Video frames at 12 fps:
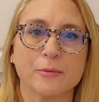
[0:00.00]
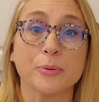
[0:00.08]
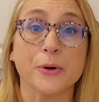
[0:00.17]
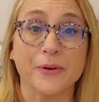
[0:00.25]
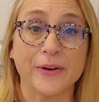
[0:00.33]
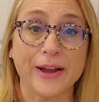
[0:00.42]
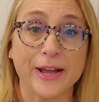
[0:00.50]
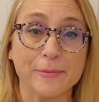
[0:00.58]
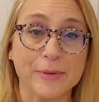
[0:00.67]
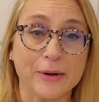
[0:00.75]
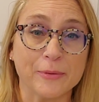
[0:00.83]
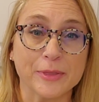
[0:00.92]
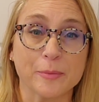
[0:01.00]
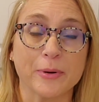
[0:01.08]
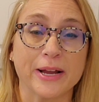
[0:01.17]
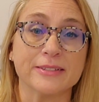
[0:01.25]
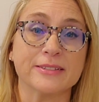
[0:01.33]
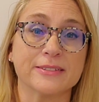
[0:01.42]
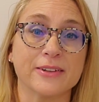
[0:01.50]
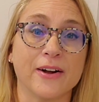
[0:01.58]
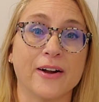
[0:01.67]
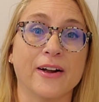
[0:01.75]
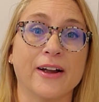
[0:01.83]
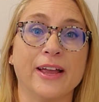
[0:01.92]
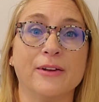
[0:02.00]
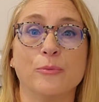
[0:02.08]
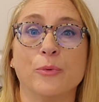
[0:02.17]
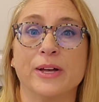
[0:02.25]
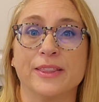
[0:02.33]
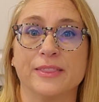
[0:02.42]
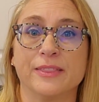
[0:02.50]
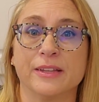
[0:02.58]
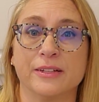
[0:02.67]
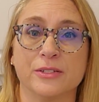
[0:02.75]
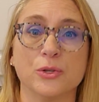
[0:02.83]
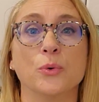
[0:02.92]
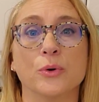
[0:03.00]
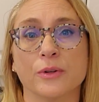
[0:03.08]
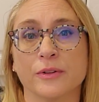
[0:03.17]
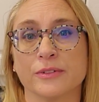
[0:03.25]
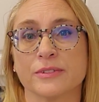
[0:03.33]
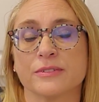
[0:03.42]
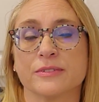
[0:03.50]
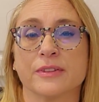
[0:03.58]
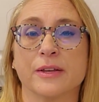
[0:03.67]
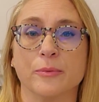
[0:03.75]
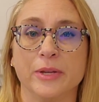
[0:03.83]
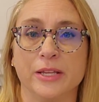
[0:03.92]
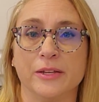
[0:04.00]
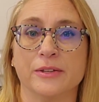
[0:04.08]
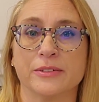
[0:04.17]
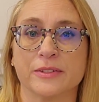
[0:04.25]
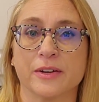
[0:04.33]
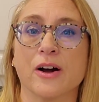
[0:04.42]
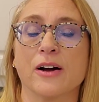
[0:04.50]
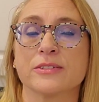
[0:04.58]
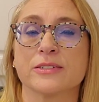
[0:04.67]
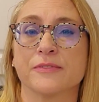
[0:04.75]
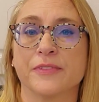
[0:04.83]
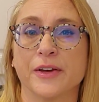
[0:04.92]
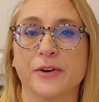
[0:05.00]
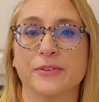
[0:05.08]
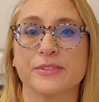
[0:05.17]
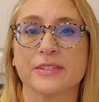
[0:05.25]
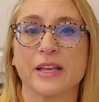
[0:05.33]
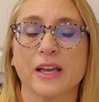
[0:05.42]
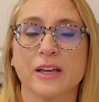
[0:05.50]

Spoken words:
program and what the prices are and what the tools that we use, the cost of those.